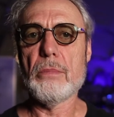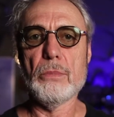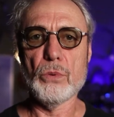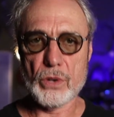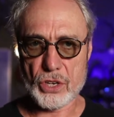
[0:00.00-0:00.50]
I
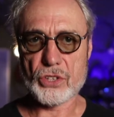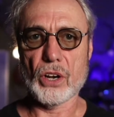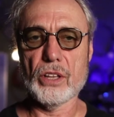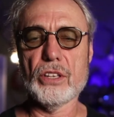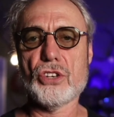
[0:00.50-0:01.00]
mean, when I
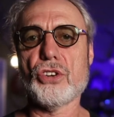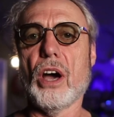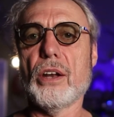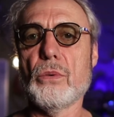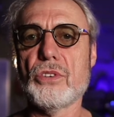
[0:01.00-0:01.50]
started this
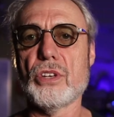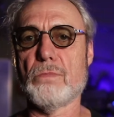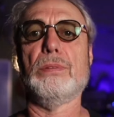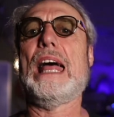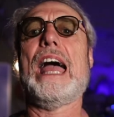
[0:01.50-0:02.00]
shot, it was just
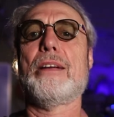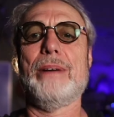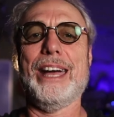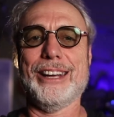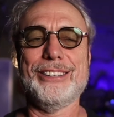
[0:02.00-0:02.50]
black
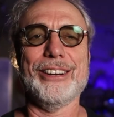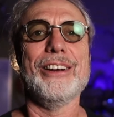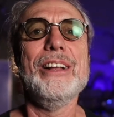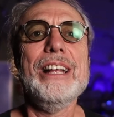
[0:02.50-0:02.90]
back there.